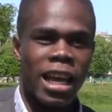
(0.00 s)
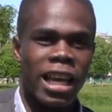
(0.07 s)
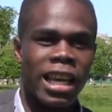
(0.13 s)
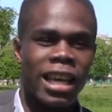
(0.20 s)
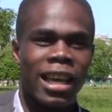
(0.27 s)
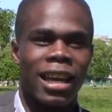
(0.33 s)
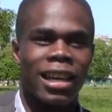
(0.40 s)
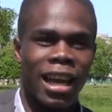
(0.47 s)
he
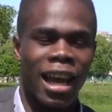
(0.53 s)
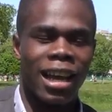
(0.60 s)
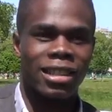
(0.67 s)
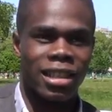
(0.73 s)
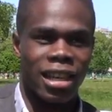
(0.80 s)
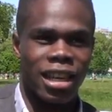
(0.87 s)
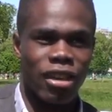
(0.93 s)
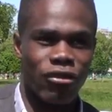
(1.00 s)
can act
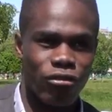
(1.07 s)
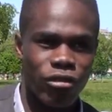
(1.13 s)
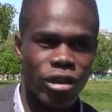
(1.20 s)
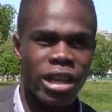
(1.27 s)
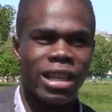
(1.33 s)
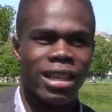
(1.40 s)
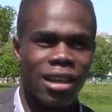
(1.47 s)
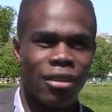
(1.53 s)
and he
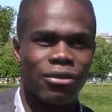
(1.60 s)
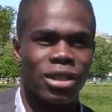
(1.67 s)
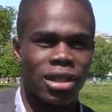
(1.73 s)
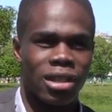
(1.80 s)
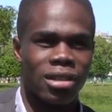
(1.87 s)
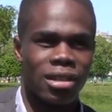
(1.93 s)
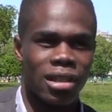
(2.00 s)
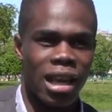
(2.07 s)
really loves
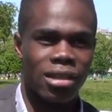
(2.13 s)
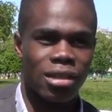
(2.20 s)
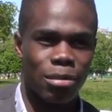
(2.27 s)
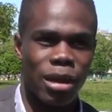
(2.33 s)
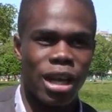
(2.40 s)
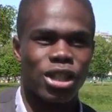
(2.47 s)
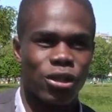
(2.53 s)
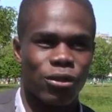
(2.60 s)
this, he has a
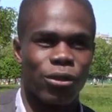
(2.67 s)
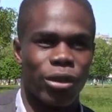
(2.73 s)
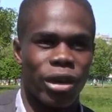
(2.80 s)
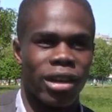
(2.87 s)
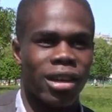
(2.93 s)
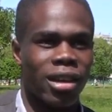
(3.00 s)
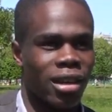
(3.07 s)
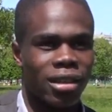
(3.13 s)
passion for
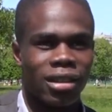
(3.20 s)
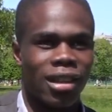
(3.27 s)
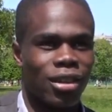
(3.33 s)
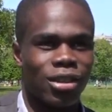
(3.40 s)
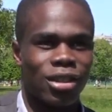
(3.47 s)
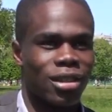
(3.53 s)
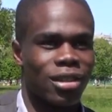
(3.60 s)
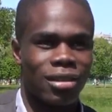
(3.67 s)
it. That
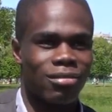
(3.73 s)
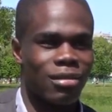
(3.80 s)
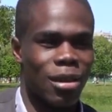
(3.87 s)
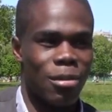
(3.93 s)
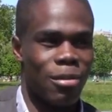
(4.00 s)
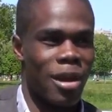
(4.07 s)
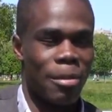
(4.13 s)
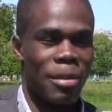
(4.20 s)
would just, it
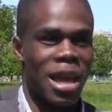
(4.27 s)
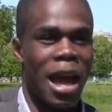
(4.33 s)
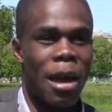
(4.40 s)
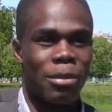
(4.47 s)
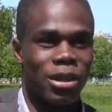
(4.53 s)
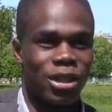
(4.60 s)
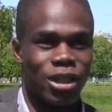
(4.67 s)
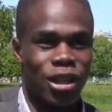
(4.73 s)
would make me
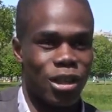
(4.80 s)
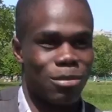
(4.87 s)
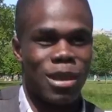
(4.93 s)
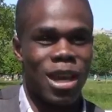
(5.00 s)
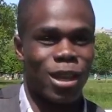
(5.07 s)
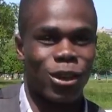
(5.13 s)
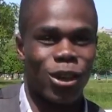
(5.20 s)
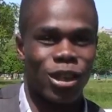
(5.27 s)
happy to just be
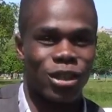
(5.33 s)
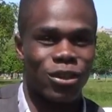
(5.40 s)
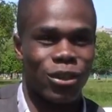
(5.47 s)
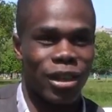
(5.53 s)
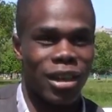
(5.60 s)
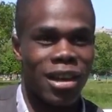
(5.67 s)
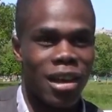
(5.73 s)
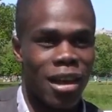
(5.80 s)
acknowledged
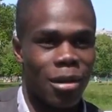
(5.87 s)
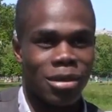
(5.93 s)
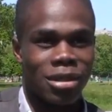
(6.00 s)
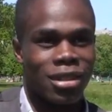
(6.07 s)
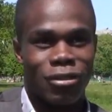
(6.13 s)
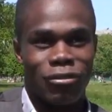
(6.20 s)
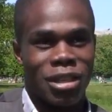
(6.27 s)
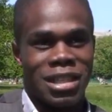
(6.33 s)
or
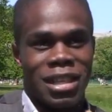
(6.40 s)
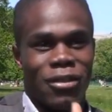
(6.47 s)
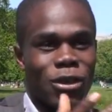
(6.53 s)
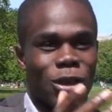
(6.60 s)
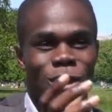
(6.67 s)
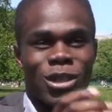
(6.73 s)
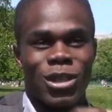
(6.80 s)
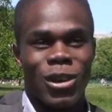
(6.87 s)
to receive an
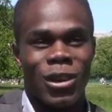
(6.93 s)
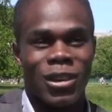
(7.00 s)
Oscar or